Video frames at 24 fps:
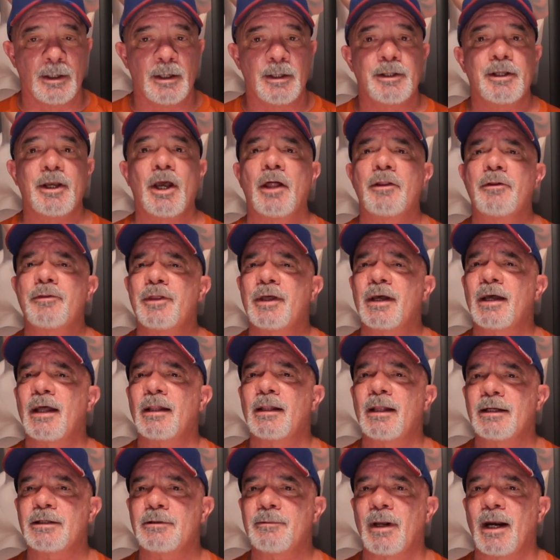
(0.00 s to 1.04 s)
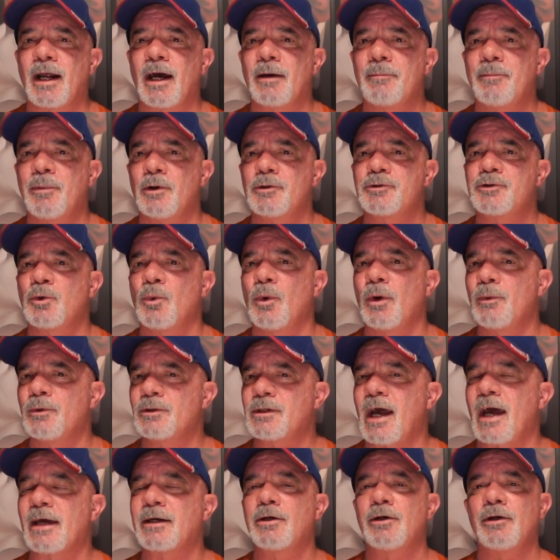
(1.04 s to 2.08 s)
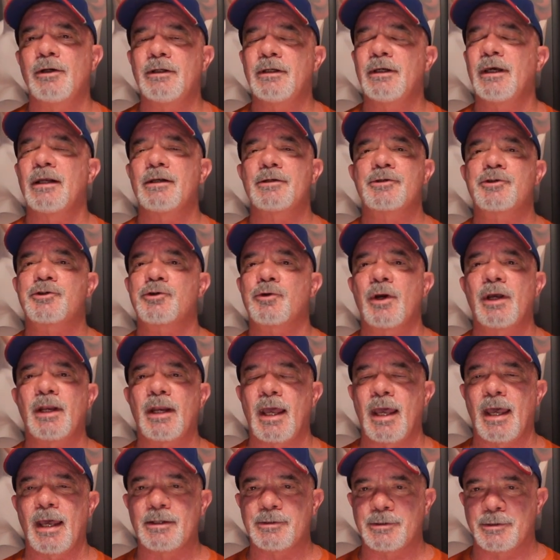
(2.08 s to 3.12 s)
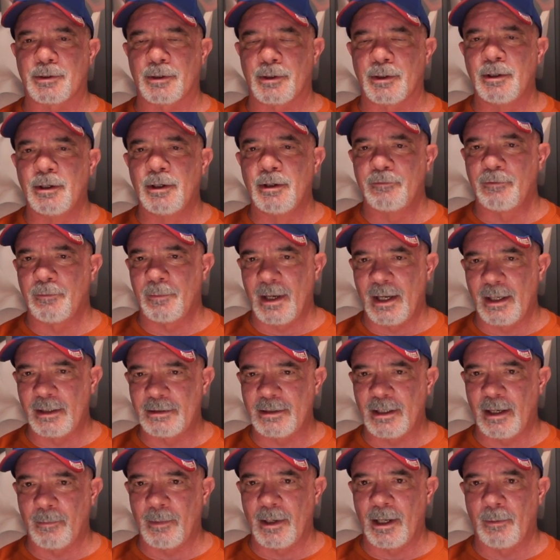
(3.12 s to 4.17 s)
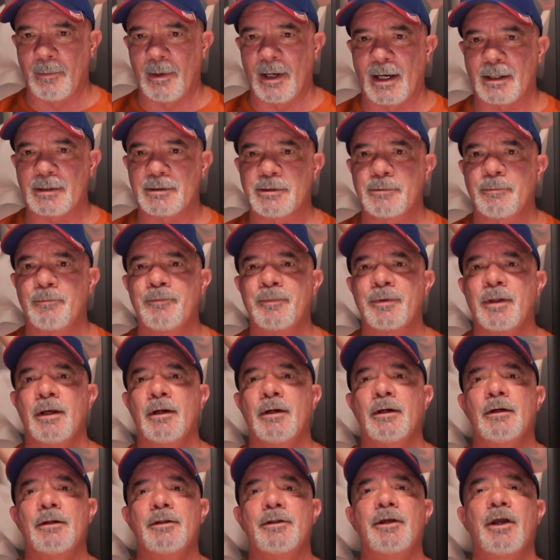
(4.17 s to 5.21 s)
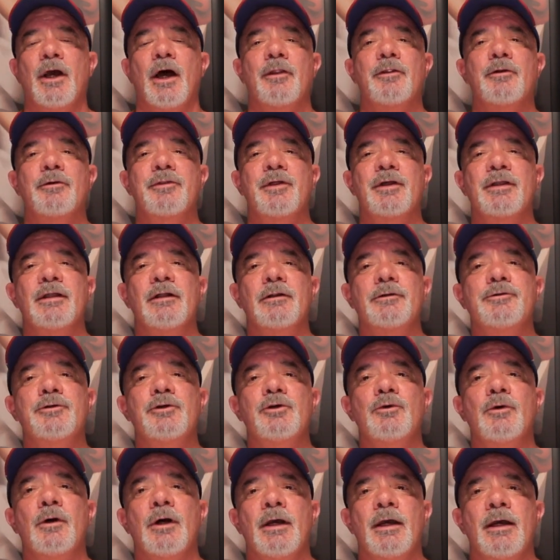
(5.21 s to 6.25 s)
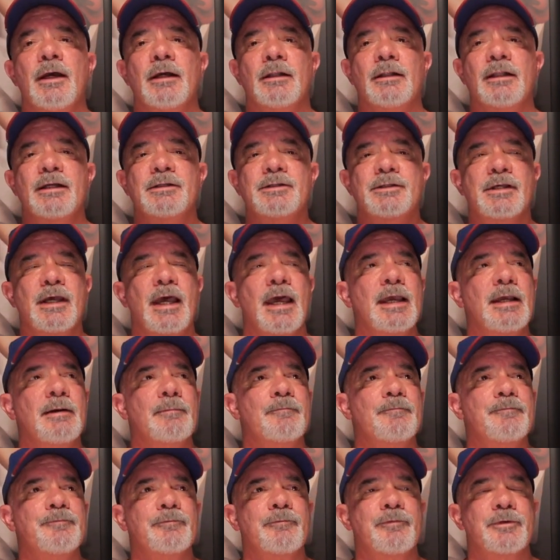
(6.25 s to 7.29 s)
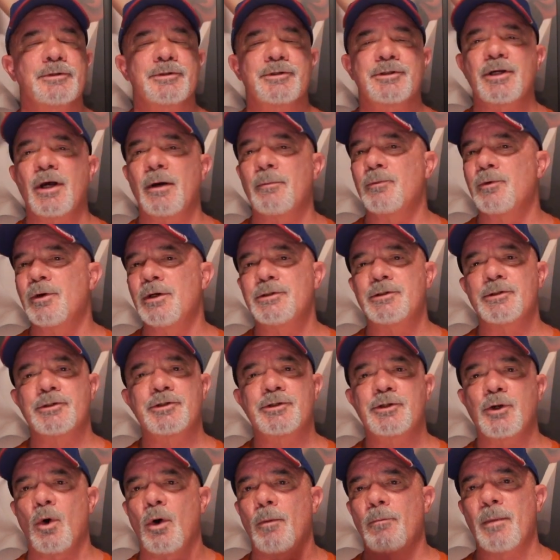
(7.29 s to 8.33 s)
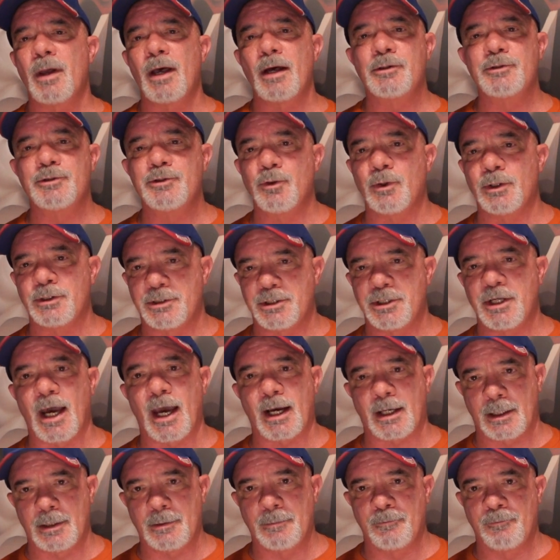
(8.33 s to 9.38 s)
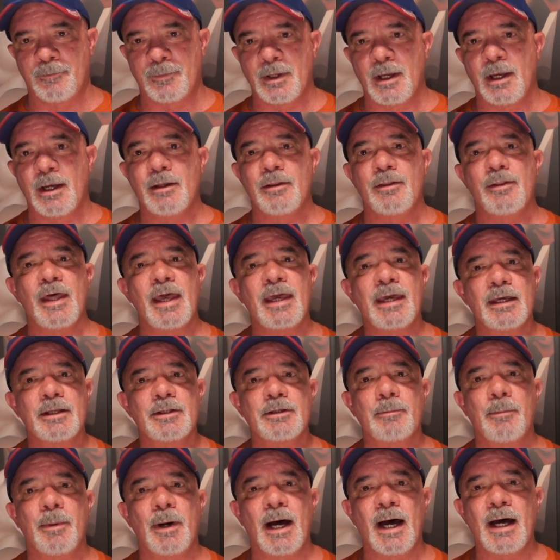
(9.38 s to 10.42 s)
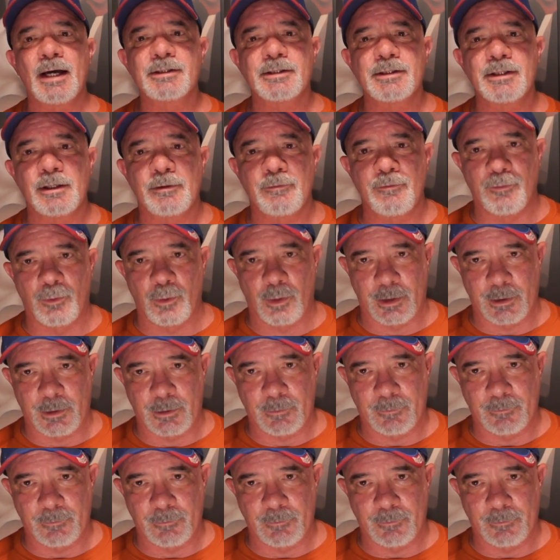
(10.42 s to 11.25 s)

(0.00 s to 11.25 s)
The other thing I liked about iPostal 1 was I couldn't get a straight answer from Anytime Mailbox. The other thing they'll do, let's say for some reason someone mails you a check. They can deposit it for you.